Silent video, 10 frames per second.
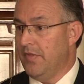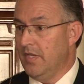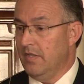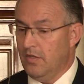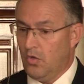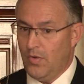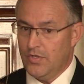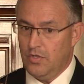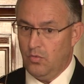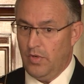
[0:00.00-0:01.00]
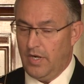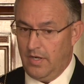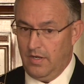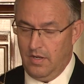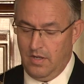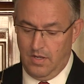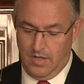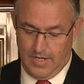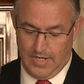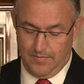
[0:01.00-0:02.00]
the question whether
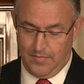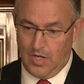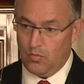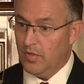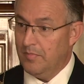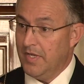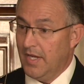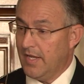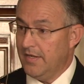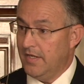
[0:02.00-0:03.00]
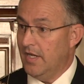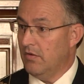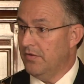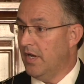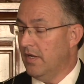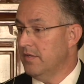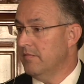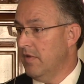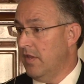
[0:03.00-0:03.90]
I will be a candidate or not.